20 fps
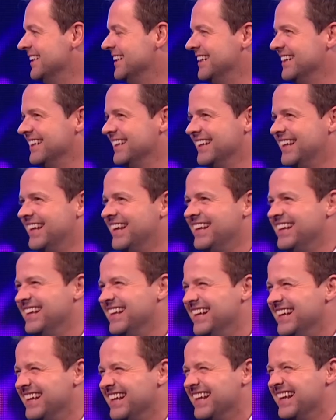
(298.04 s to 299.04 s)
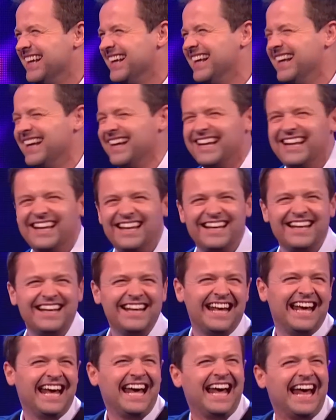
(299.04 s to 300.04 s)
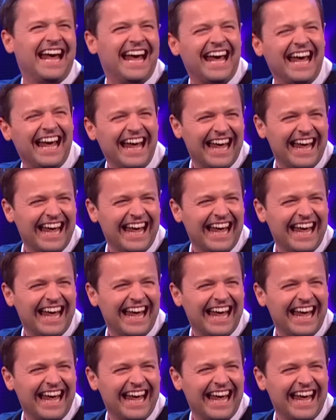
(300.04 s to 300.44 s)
(silent)